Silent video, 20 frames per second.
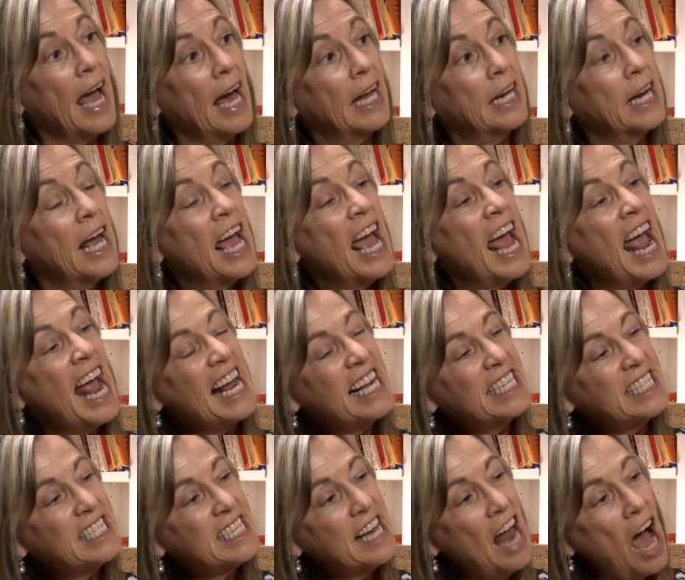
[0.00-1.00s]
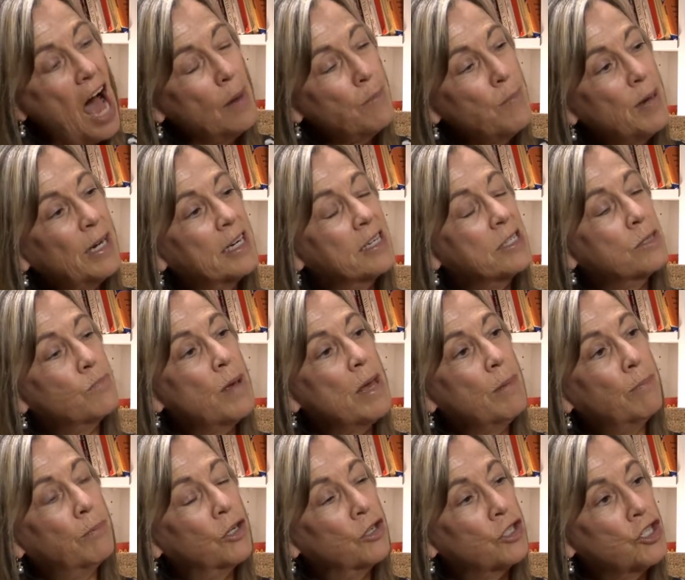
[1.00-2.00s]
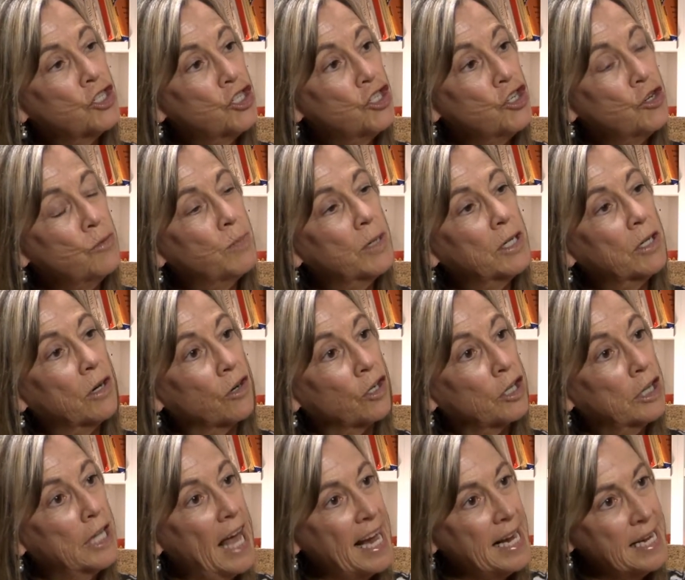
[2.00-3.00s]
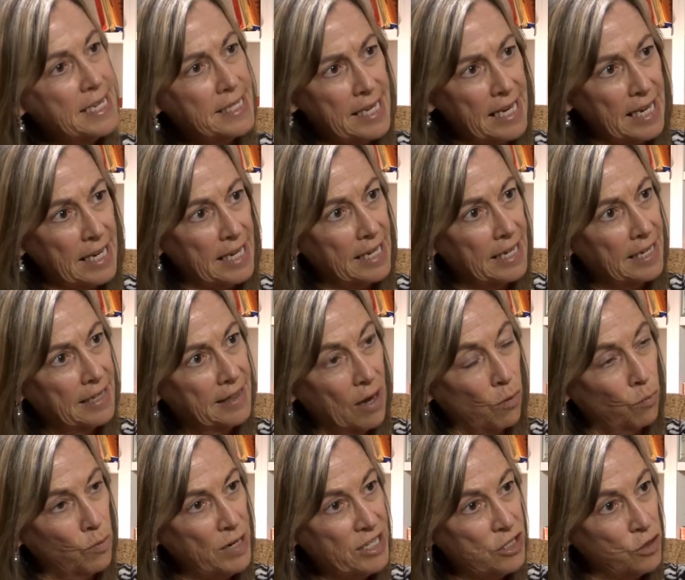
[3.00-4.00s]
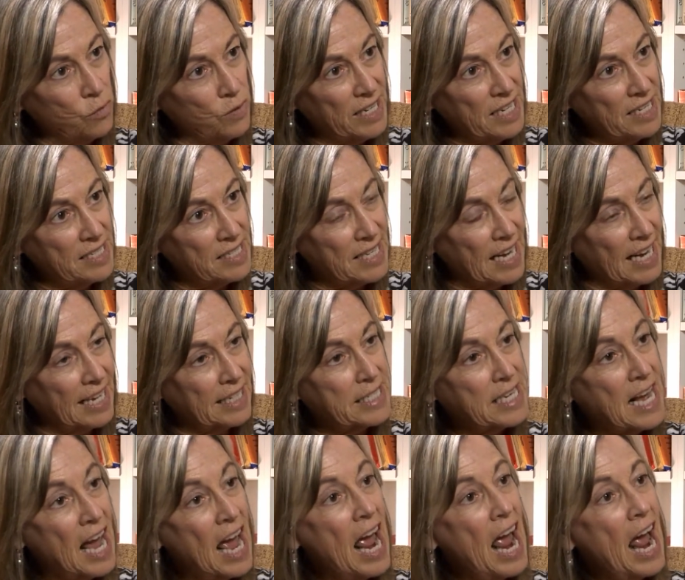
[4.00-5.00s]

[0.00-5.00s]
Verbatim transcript: And it's not because people are stupid or lazy that we do these things,